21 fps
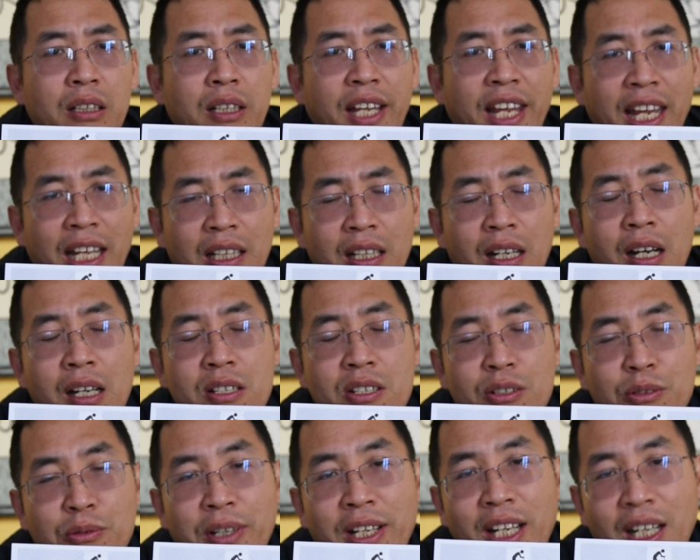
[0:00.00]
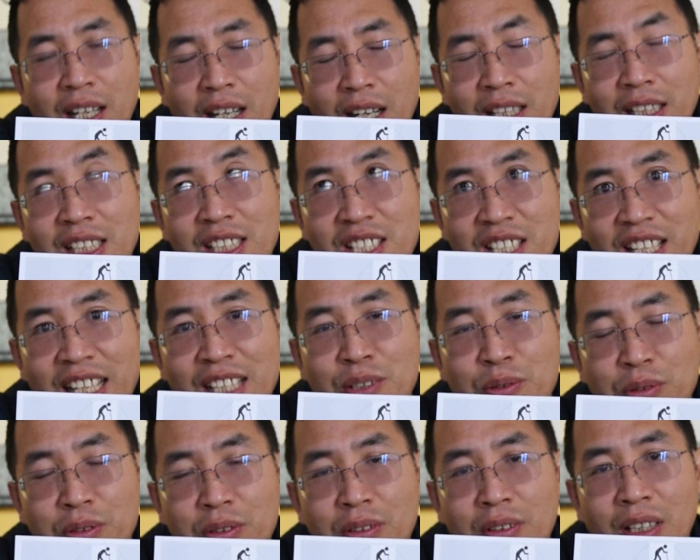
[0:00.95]
cannot reincarnate
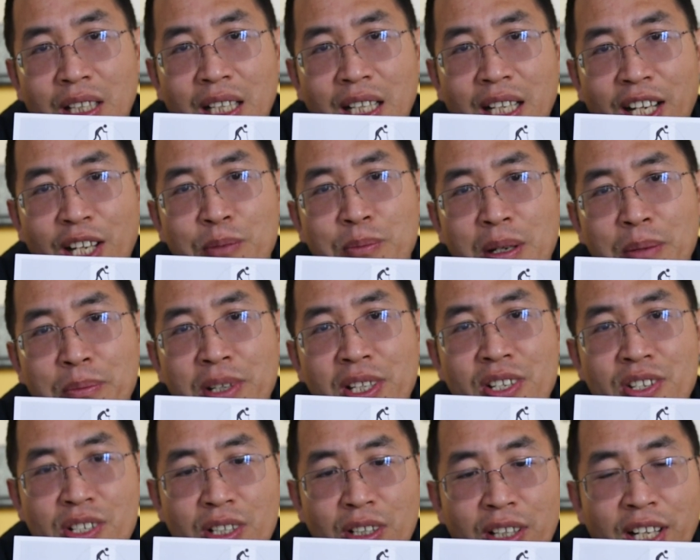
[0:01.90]
into human beings,